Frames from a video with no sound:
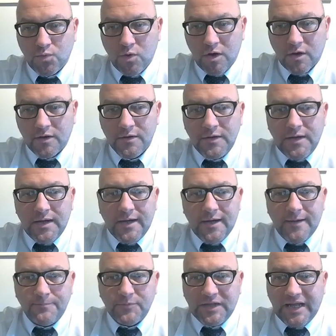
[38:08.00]
work.
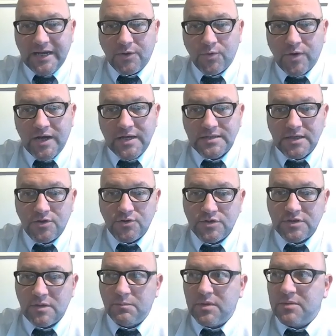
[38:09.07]
Um, likewise, I know
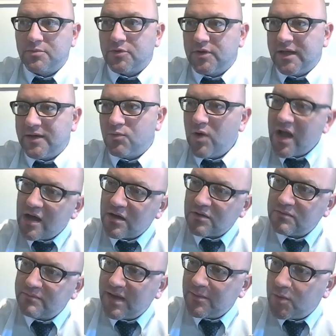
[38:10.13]
some people are like,
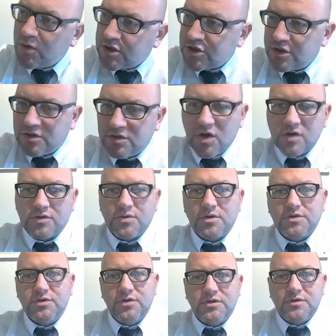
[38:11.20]
well, maybe we shouldn't talk to our
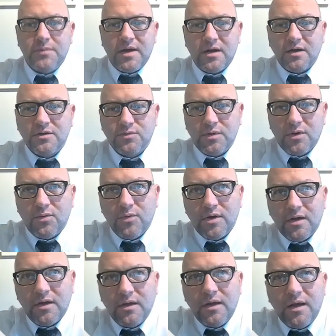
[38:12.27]
students about it because we don't want
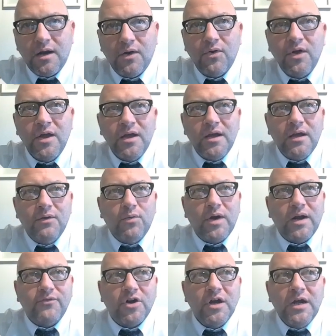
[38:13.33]
to, you know,
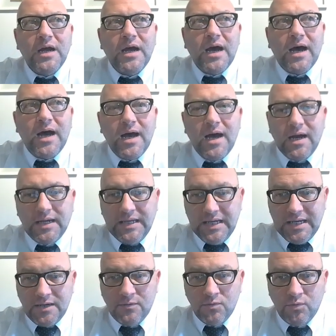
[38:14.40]
whatever. Uh,
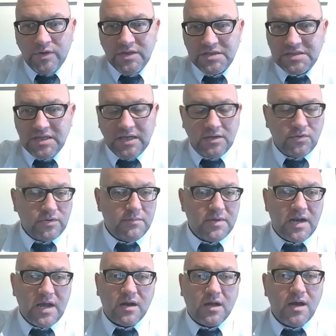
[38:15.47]
again, when this thing had only
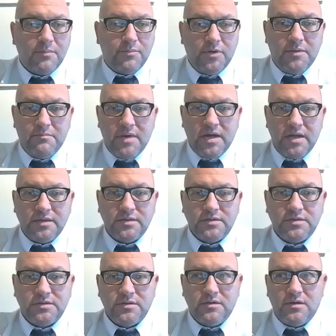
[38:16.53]
been out a couple of months,
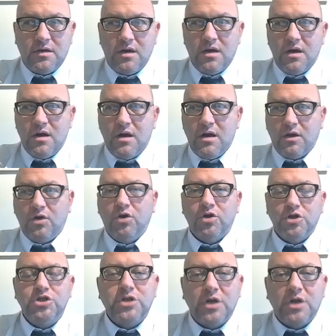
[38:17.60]
uh, a good